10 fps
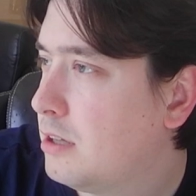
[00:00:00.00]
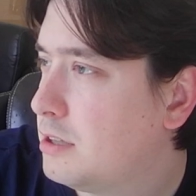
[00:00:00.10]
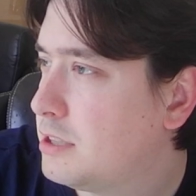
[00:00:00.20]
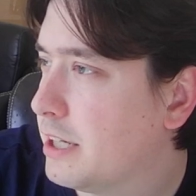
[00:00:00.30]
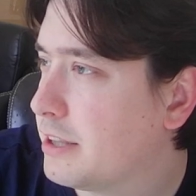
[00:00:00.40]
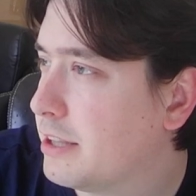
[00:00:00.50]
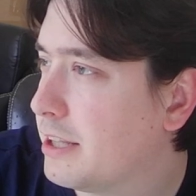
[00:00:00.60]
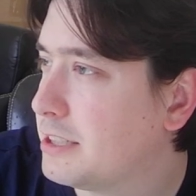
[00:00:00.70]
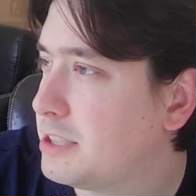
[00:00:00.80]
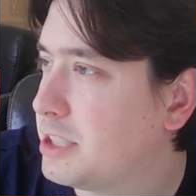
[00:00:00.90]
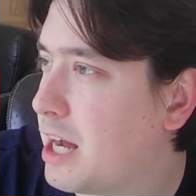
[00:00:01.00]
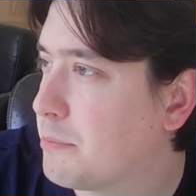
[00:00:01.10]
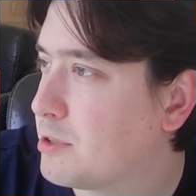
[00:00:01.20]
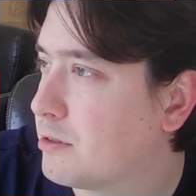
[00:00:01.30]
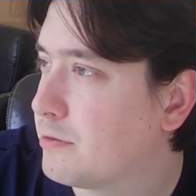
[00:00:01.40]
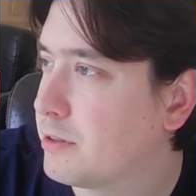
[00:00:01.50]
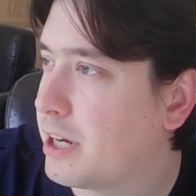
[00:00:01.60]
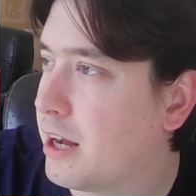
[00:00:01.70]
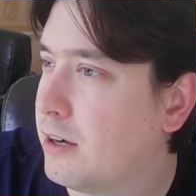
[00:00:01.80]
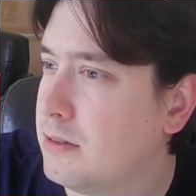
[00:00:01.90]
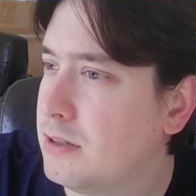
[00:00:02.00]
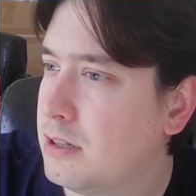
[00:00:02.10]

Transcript: Take this chapter. Oh.